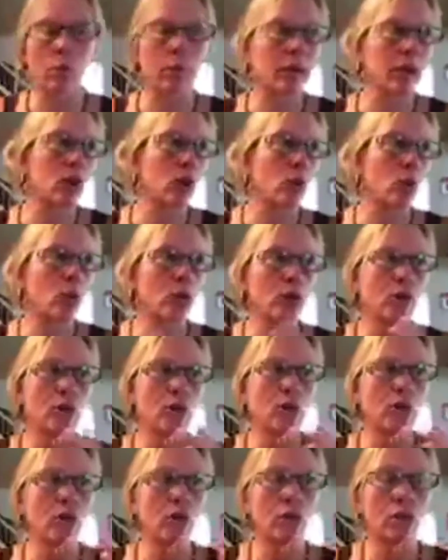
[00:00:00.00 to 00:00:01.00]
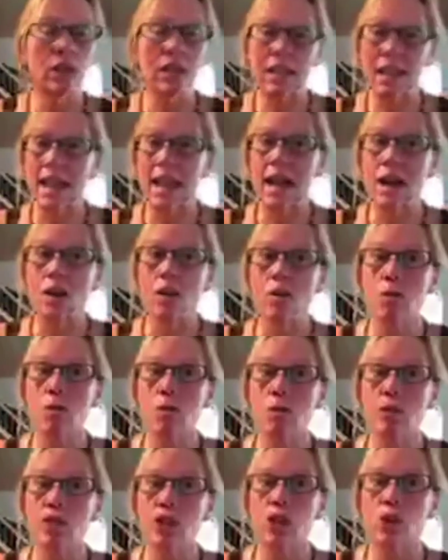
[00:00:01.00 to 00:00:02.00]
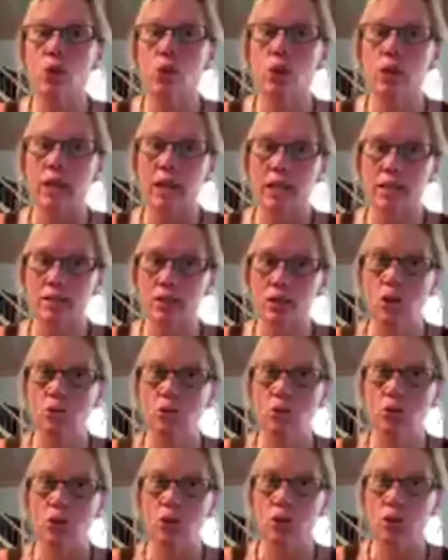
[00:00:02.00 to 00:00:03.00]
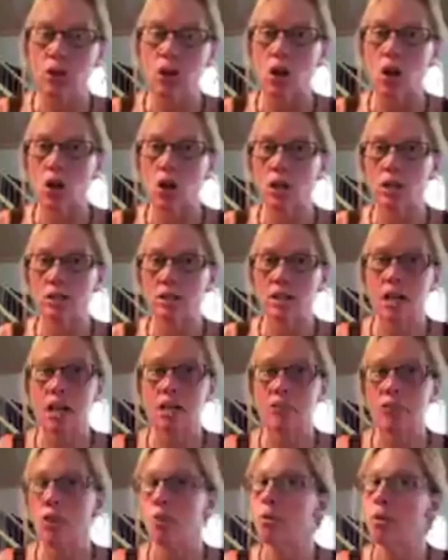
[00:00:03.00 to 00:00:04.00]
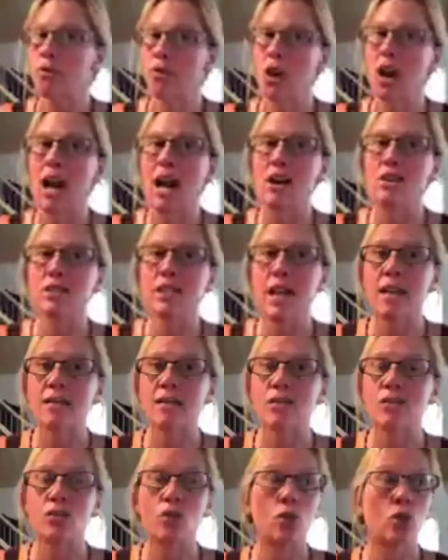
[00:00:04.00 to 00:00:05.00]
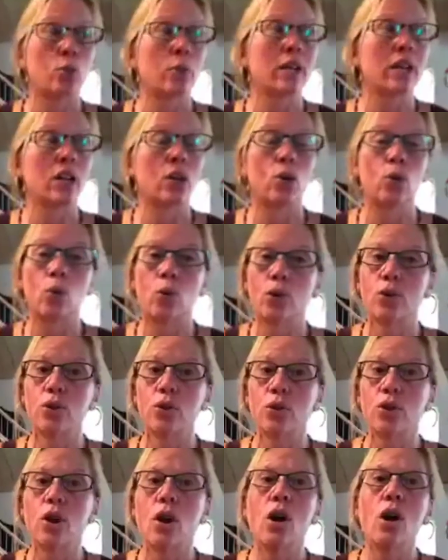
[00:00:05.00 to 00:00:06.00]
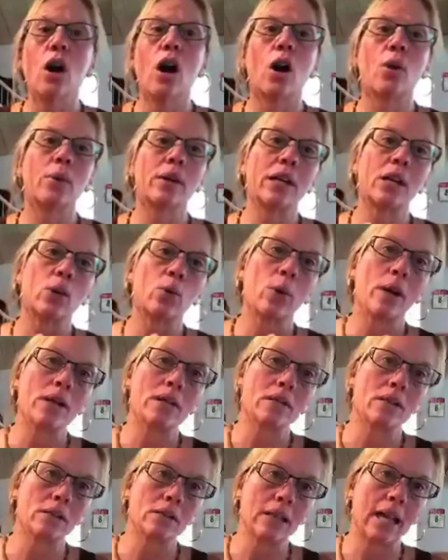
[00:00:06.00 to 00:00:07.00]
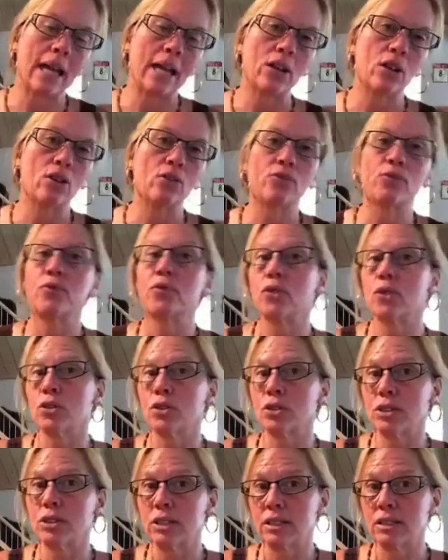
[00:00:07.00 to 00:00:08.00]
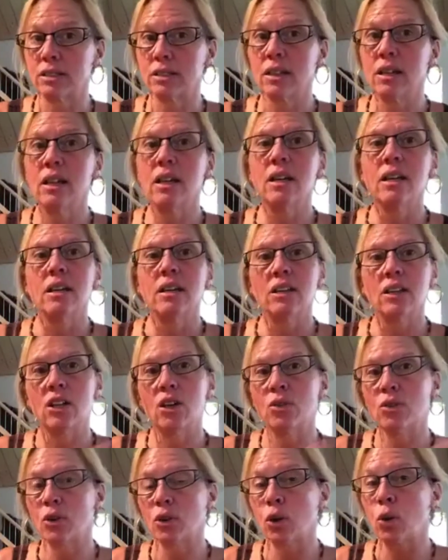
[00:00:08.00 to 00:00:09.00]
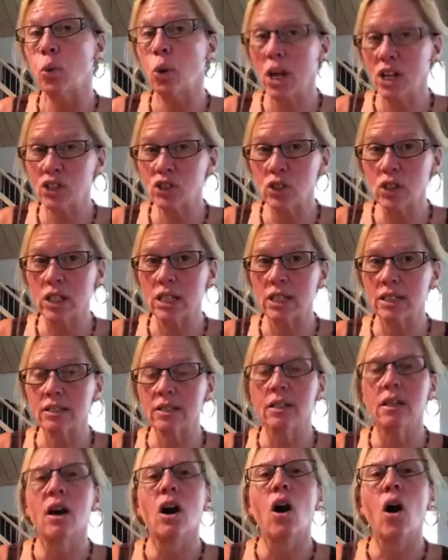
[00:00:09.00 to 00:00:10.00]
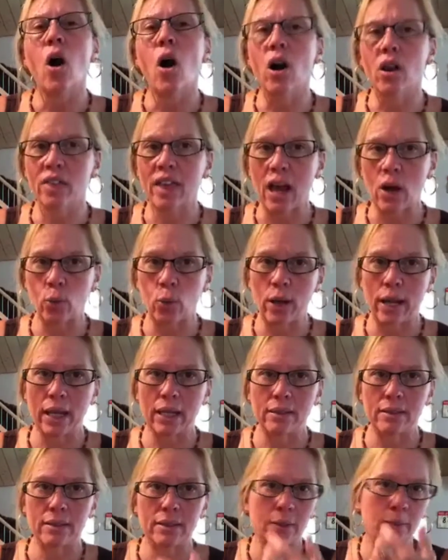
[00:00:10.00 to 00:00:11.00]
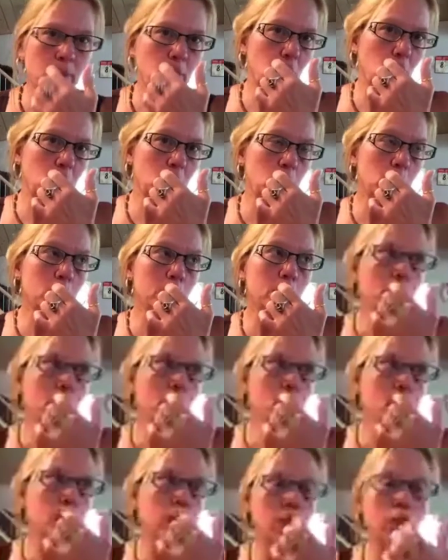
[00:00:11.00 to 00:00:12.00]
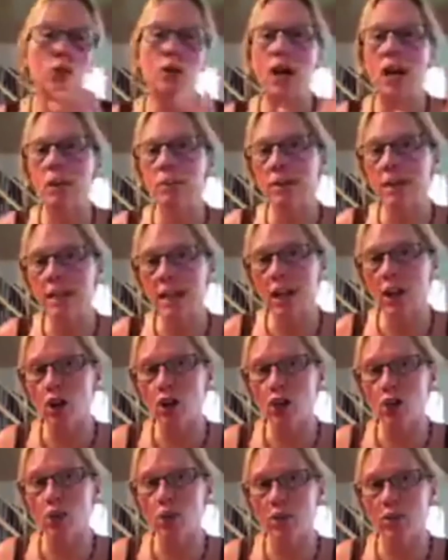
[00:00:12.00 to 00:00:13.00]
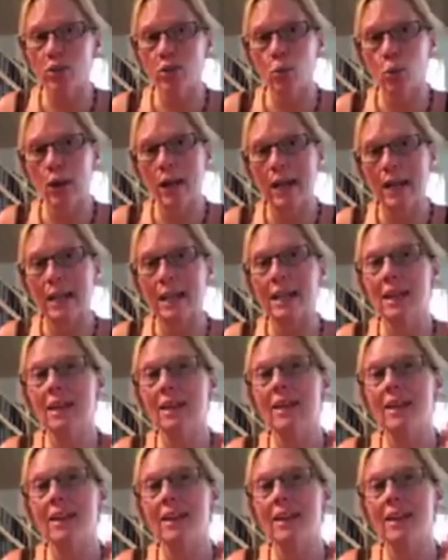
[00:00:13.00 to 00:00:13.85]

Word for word: Are we going to order now, you know, when it gets closer to the August time frame? If our house hasn't sold, are we going to order? Are we going to wait till later? Versus, you know, the question is all that weight. When you're moving, you got to be careful with your weight.